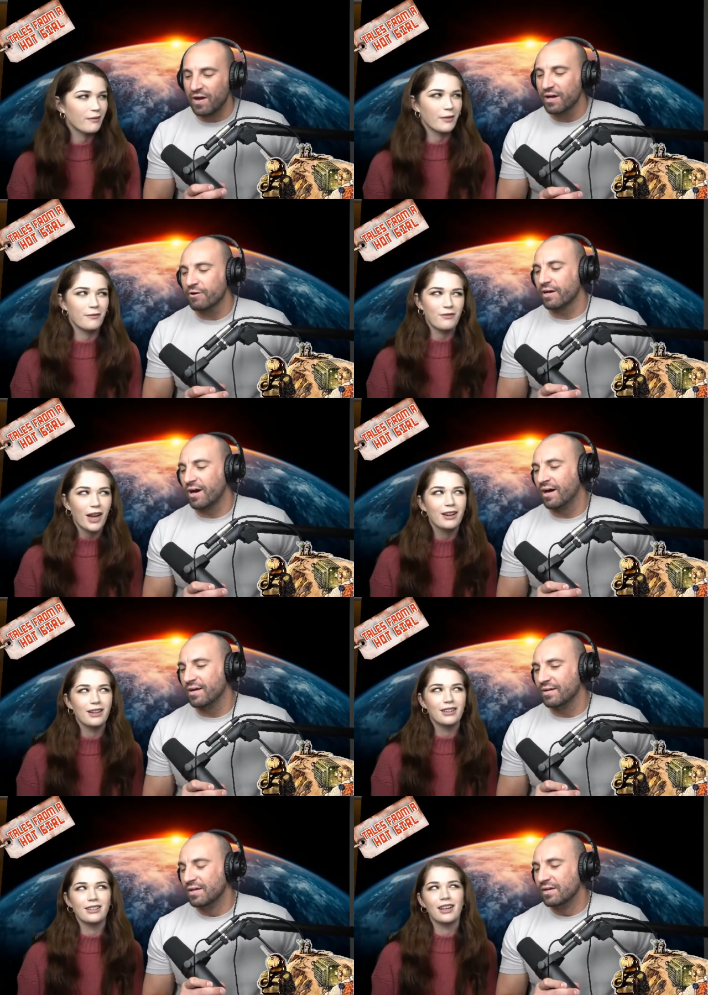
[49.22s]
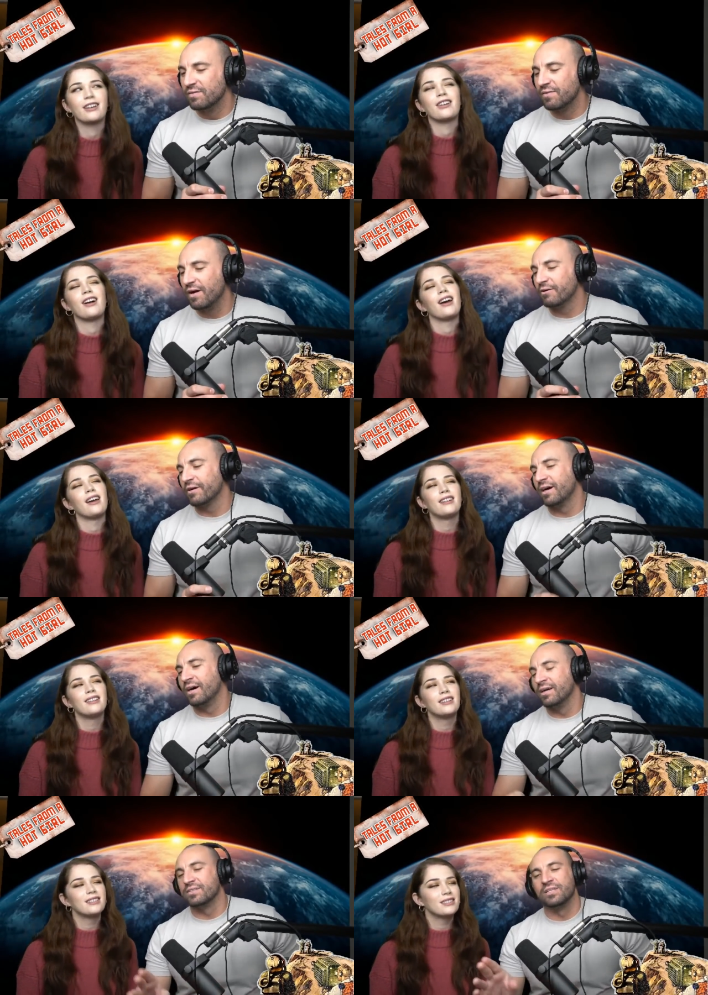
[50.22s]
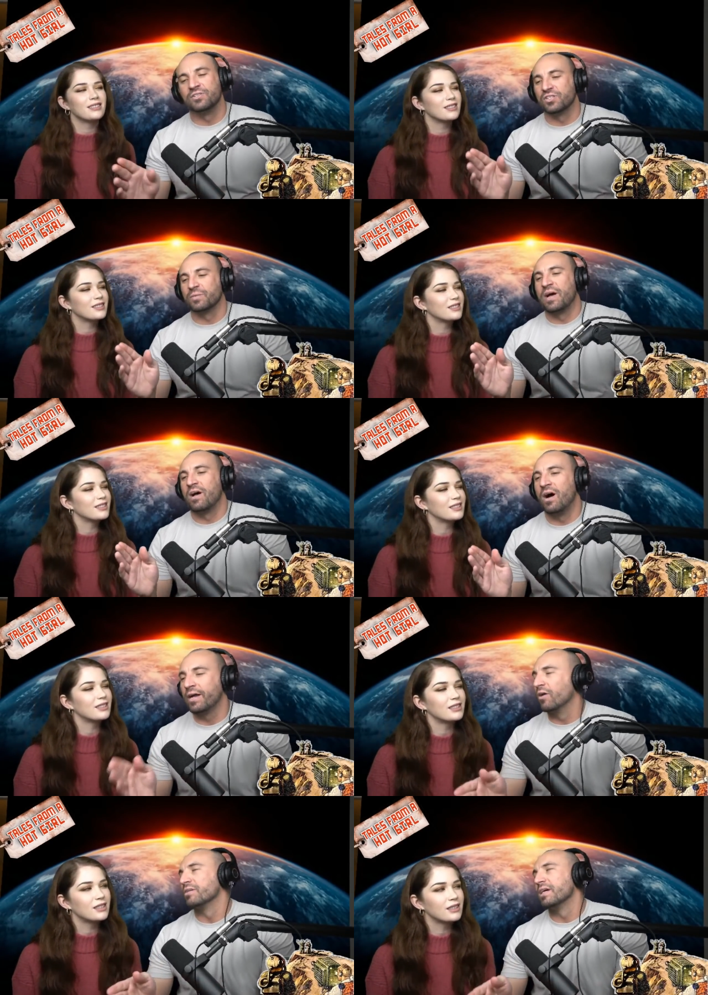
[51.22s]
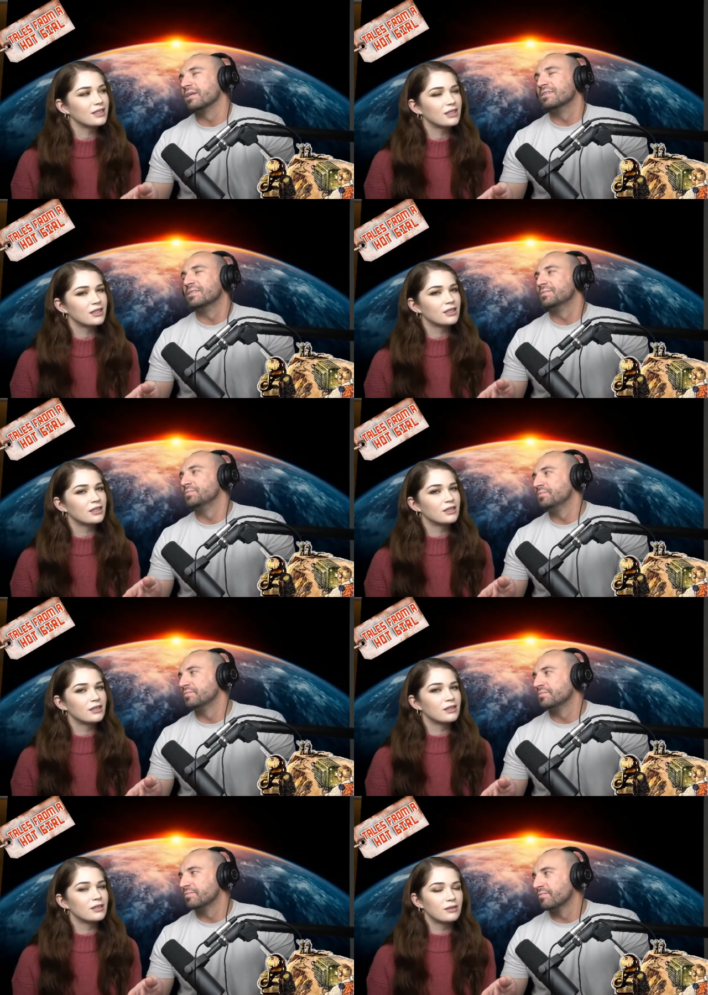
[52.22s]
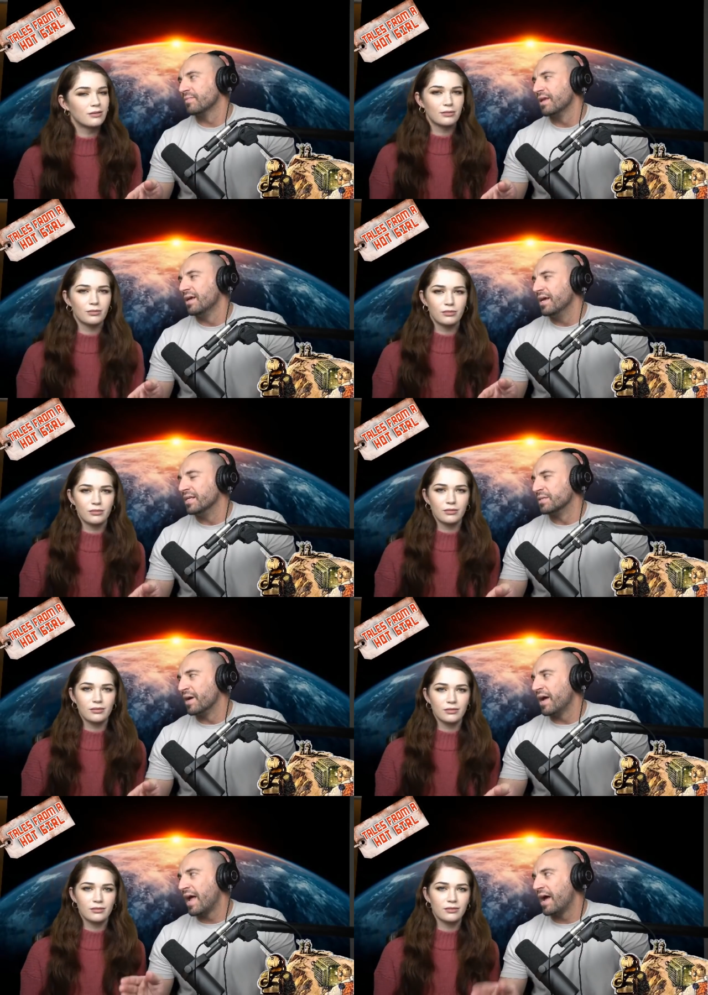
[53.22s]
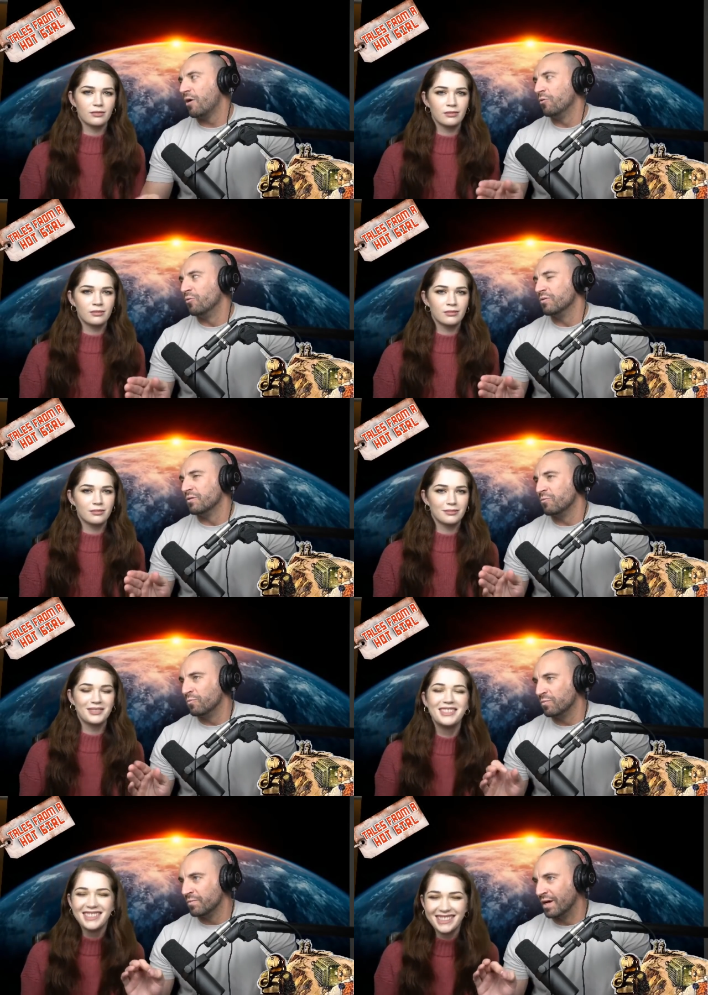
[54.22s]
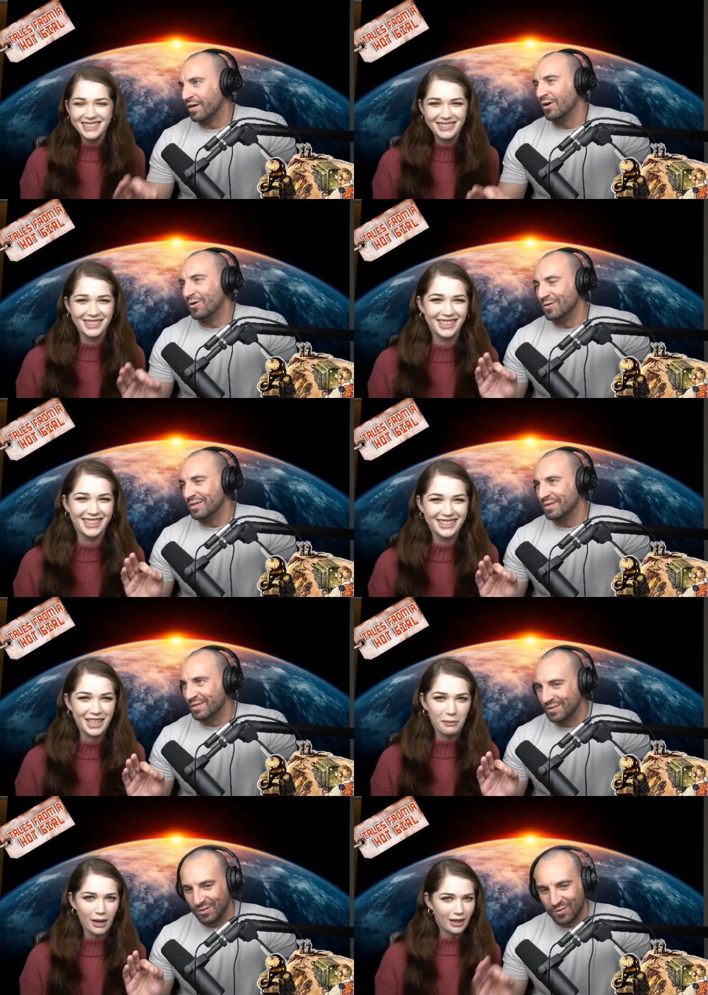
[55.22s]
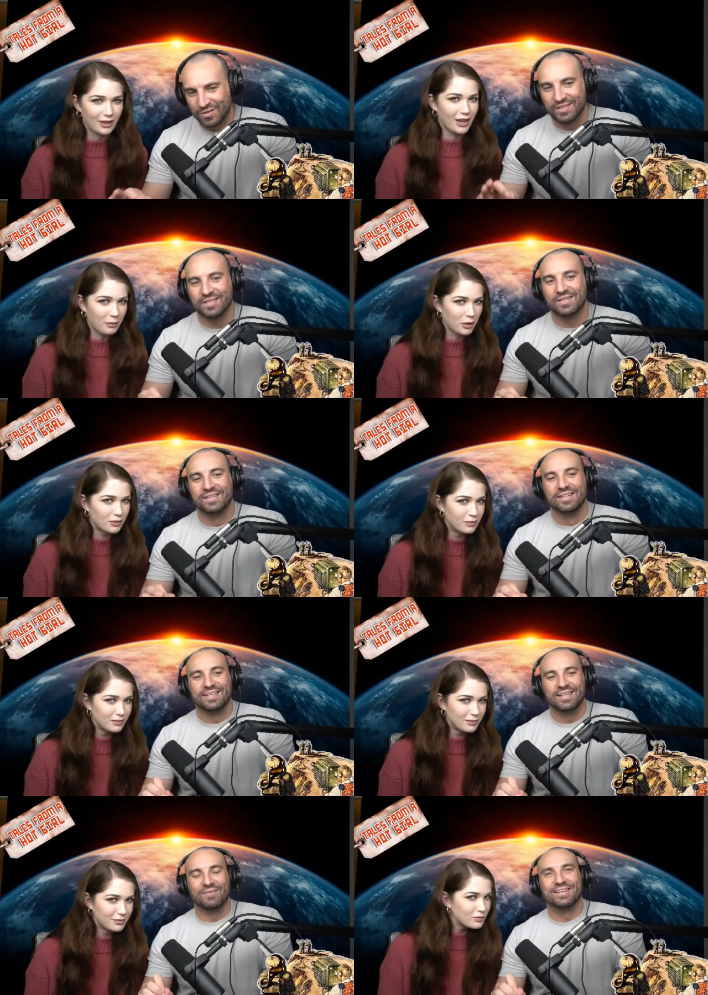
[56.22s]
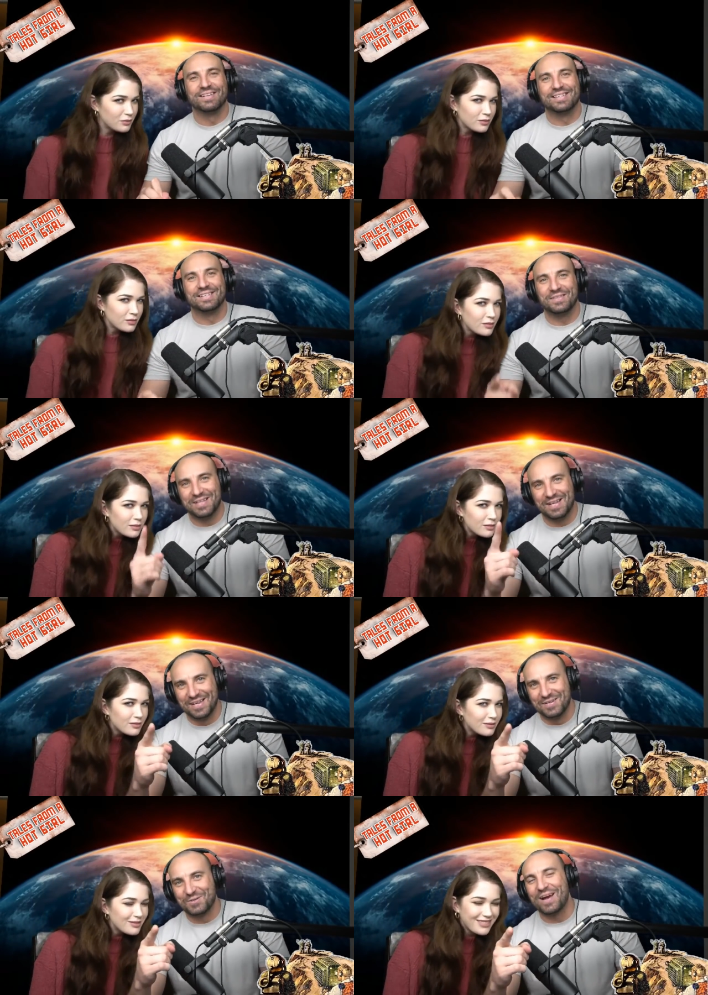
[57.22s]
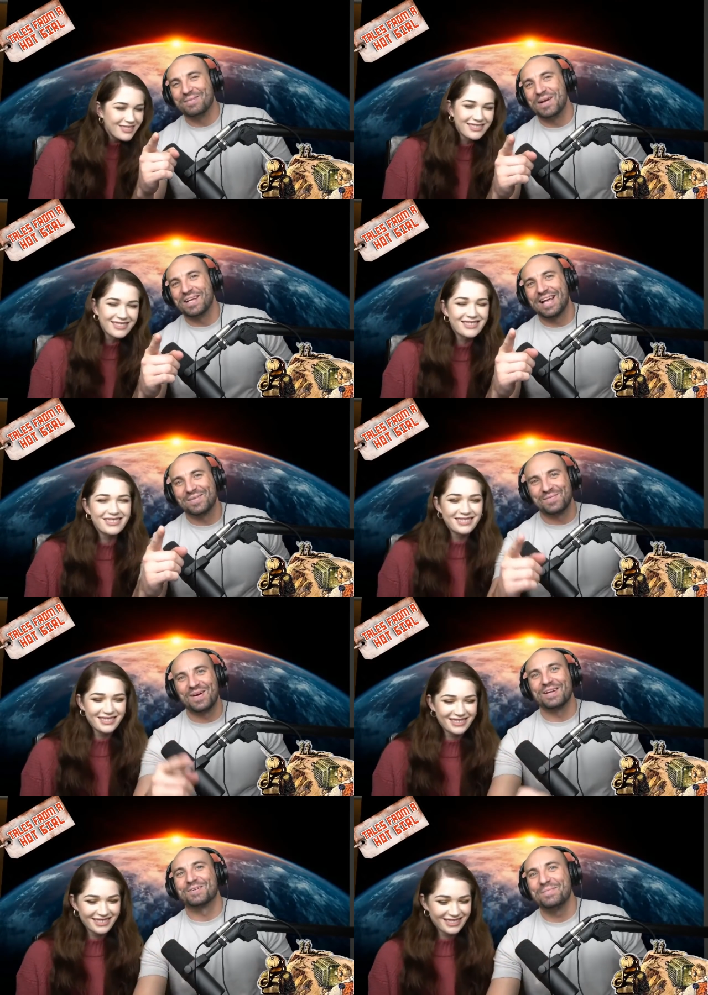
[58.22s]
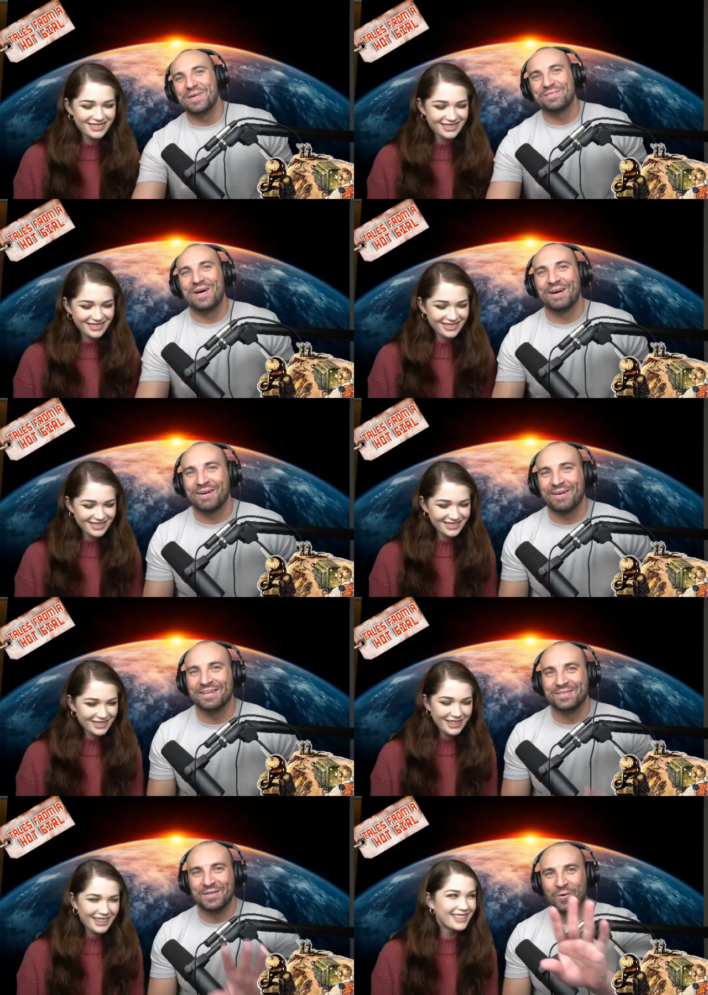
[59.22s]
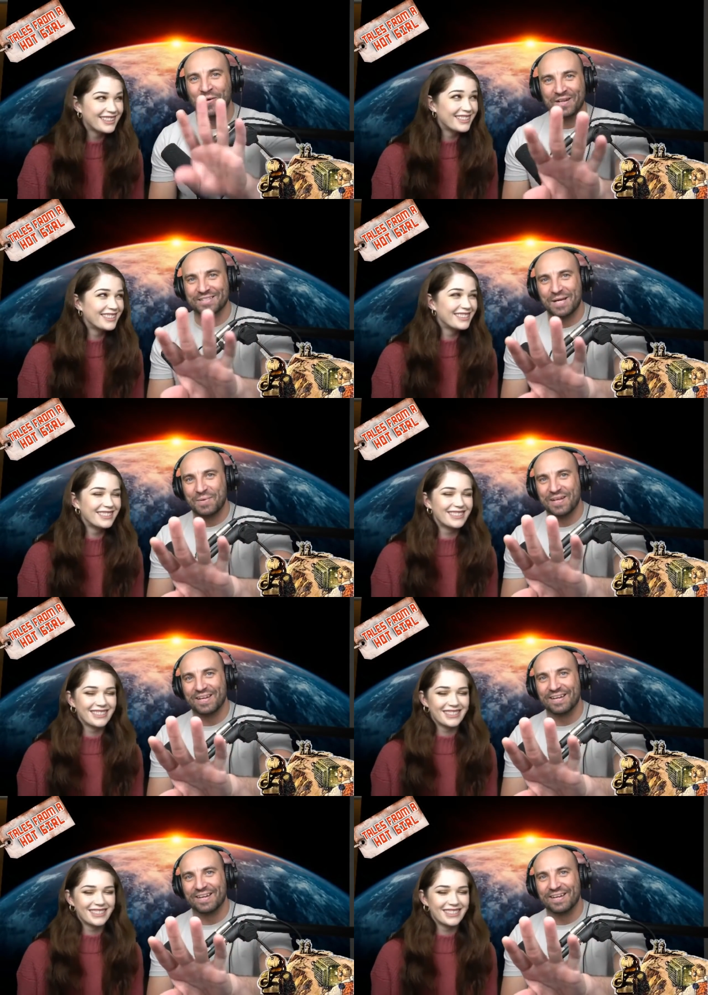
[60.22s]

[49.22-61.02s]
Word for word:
Speaker 1: firecracker. Firecracker eyes is just about eye contact. It's about how a
Speaker 2: girl deadpanning your camera.
Speaker 1: Yeah, right. try and make firecracker eyes to the audience up here